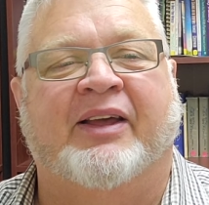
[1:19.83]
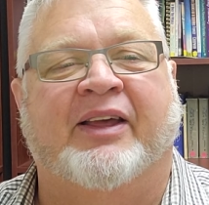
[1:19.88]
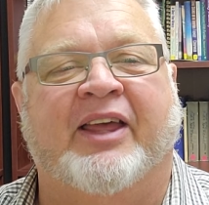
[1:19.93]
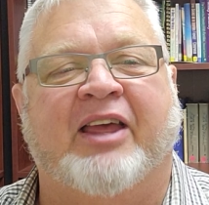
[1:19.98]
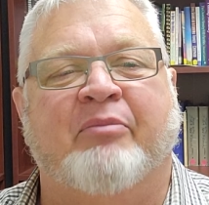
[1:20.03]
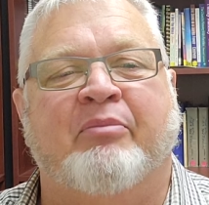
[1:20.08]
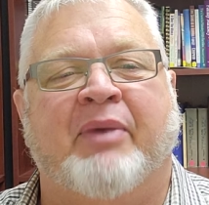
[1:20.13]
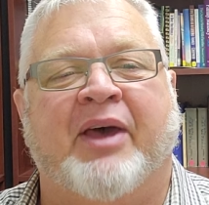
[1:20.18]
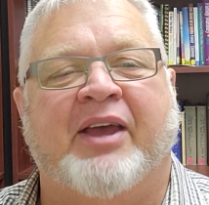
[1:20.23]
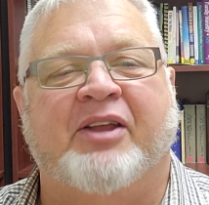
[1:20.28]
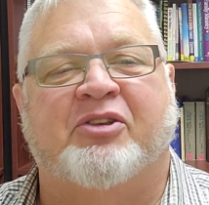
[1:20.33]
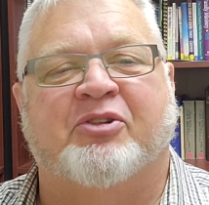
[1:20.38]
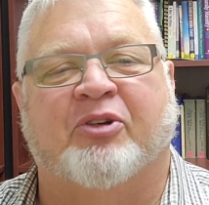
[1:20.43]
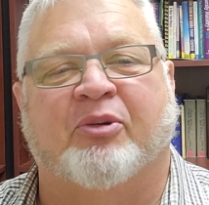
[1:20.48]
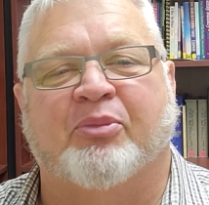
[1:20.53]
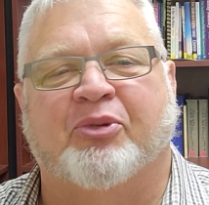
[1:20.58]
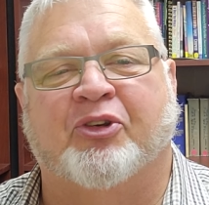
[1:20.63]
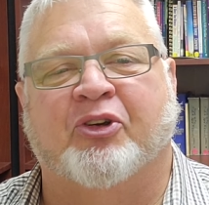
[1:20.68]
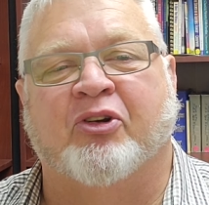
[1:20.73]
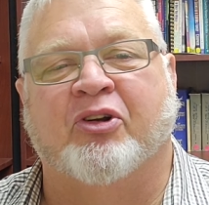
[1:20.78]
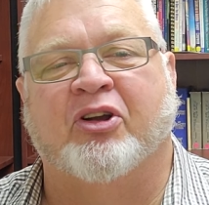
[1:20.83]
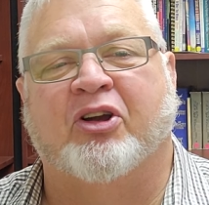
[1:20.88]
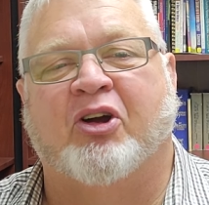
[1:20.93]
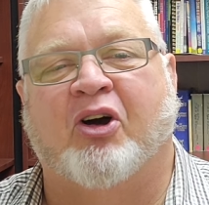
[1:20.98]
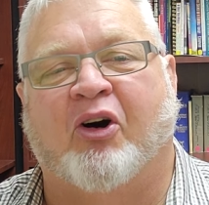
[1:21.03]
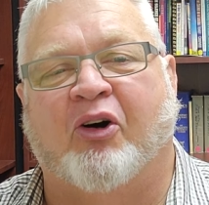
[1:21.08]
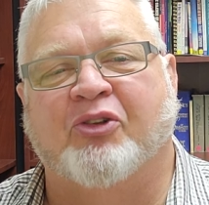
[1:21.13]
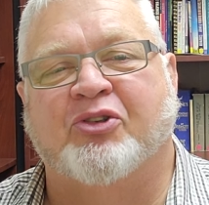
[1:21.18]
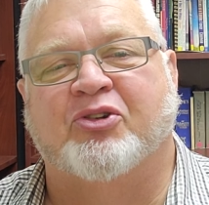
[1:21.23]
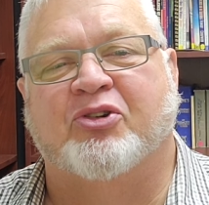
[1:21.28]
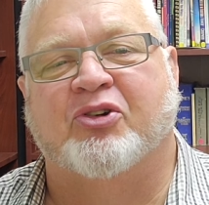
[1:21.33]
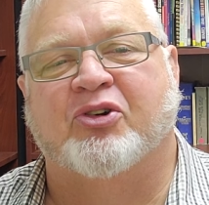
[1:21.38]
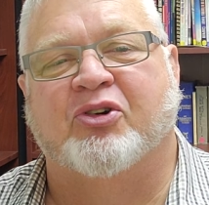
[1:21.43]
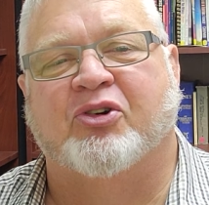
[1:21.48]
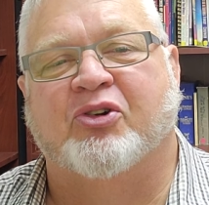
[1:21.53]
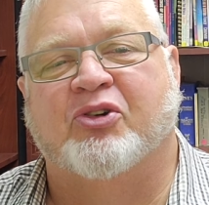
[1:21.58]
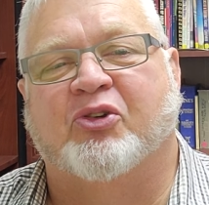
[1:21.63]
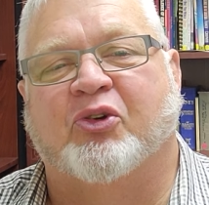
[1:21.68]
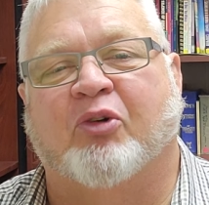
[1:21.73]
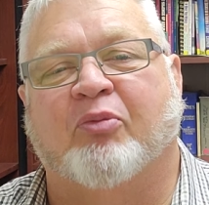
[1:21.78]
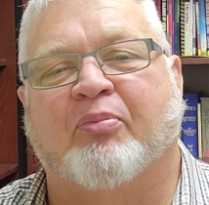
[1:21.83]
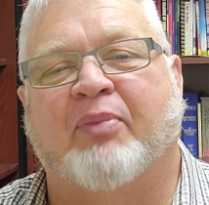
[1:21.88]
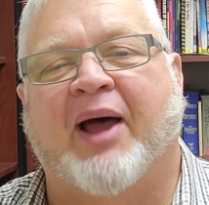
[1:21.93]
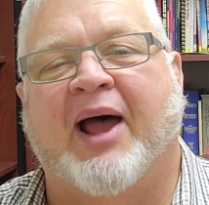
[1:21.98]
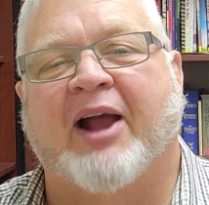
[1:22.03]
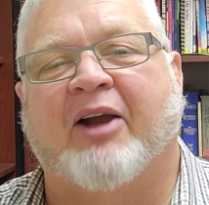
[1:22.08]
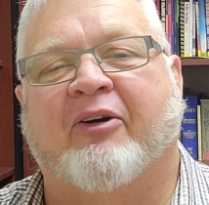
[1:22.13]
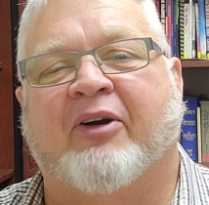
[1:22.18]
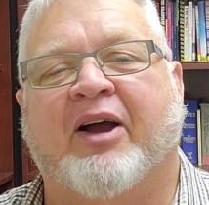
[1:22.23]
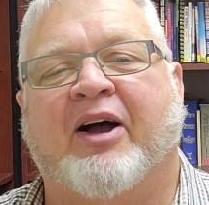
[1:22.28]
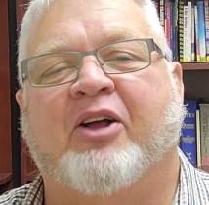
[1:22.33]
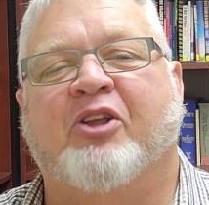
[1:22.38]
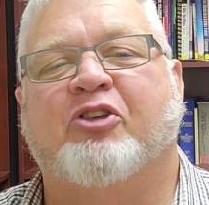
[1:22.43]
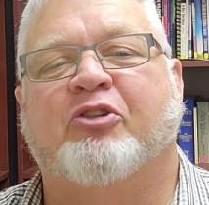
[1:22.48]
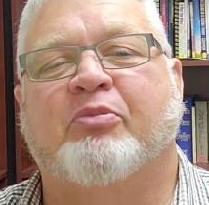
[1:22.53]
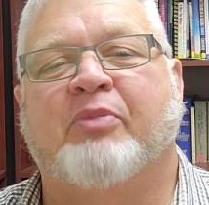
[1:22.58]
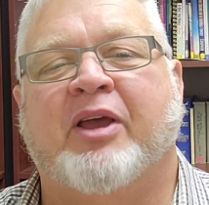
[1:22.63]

Inmates from certain cultures or backgrounds